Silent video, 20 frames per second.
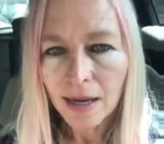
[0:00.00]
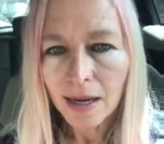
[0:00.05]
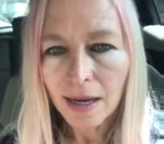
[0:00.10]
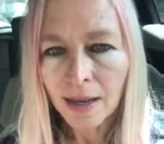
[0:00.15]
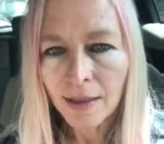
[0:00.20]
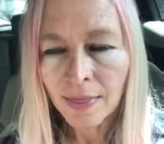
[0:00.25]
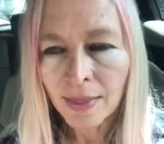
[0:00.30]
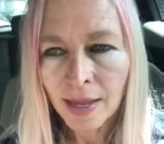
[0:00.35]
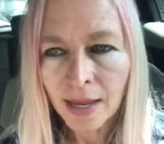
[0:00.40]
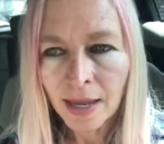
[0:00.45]

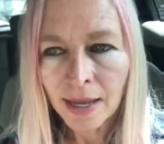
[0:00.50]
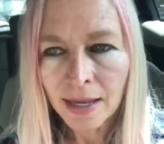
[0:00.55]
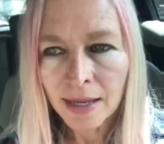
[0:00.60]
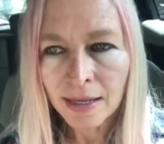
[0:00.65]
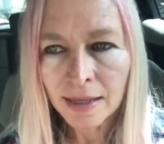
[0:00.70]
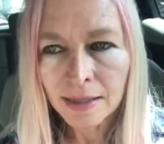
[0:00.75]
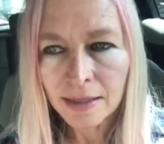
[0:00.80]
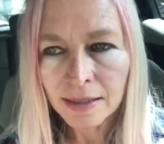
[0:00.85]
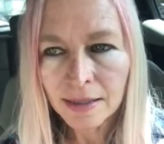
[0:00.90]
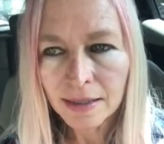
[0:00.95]
And
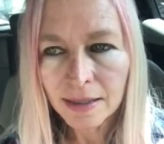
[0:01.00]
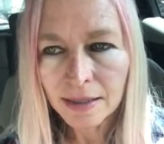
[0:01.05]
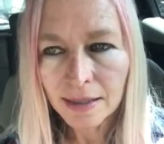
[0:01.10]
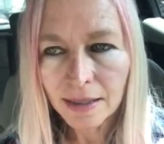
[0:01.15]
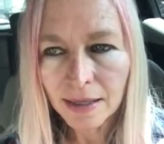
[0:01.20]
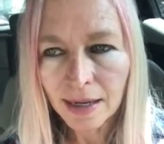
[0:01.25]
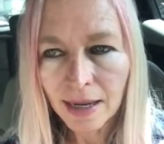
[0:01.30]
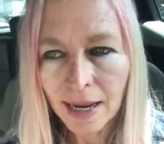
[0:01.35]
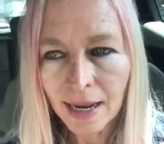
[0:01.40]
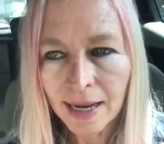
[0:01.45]
then
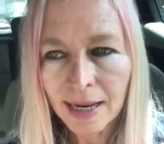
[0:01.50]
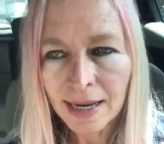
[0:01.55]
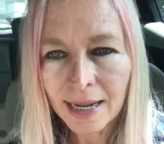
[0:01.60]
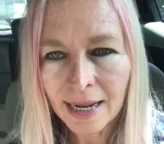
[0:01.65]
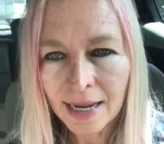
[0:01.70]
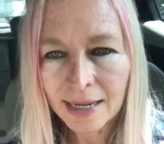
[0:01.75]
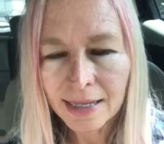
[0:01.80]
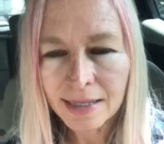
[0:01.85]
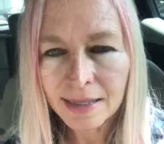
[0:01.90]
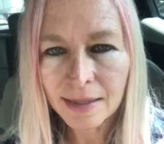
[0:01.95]
I had
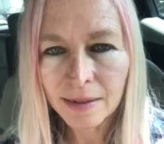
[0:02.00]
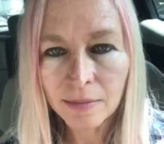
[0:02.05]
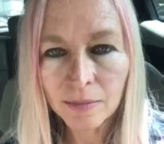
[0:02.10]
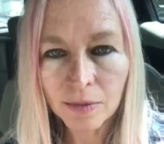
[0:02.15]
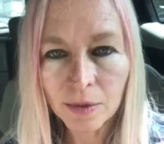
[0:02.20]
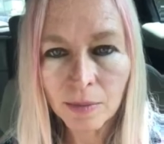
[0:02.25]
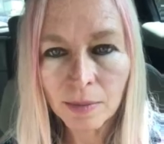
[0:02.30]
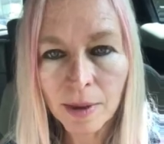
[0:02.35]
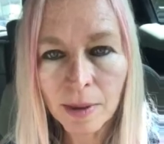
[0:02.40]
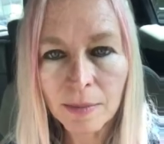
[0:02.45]
had some
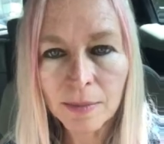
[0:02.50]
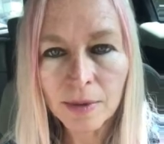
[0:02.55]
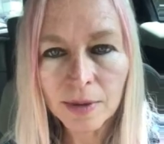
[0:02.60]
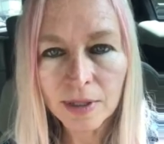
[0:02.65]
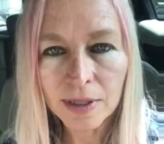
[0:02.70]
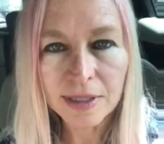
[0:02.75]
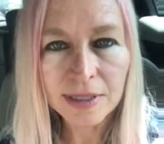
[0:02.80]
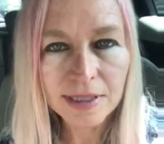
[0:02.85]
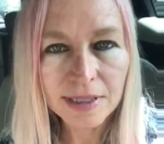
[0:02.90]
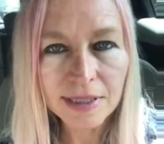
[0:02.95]

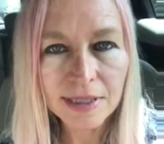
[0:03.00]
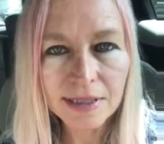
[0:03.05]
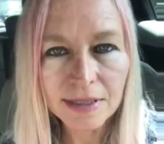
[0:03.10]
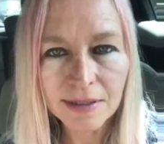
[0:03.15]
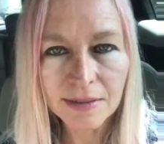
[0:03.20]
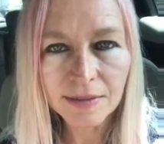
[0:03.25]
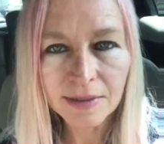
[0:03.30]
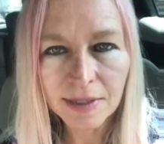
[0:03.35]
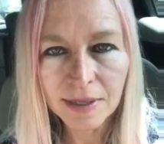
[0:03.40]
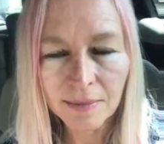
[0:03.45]
remembrances
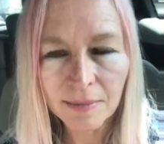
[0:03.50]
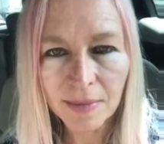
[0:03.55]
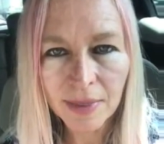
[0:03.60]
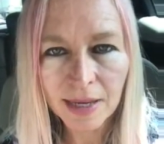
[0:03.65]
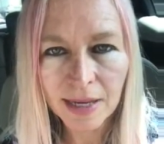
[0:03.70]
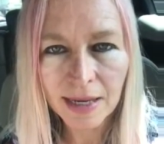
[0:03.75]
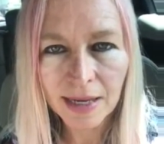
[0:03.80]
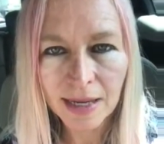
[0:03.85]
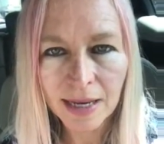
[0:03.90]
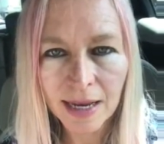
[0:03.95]
of
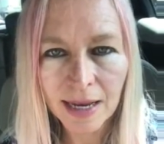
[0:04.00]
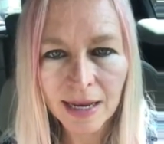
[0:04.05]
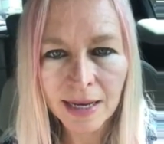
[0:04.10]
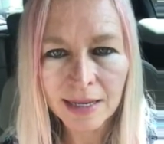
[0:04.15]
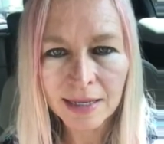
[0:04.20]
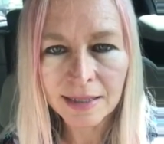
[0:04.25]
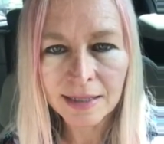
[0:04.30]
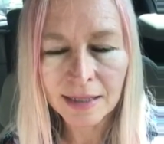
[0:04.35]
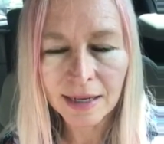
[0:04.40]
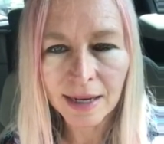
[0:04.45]
something,
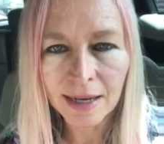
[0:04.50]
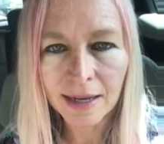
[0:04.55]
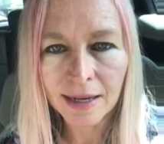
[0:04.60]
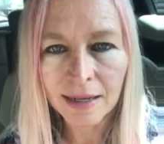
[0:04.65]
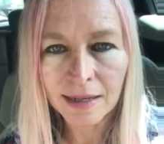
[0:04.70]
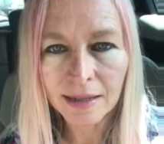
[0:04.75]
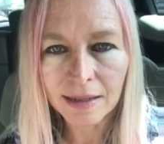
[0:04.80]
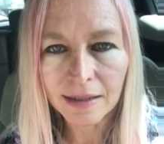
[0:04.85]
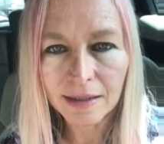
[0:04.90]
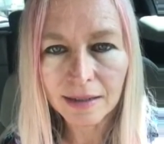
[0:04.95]
and
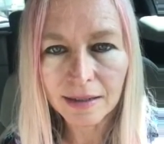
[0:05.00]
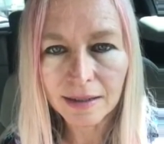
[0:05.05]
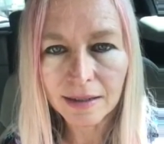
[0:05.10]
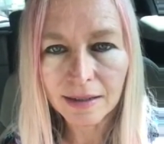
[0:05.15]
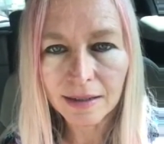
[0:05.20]
I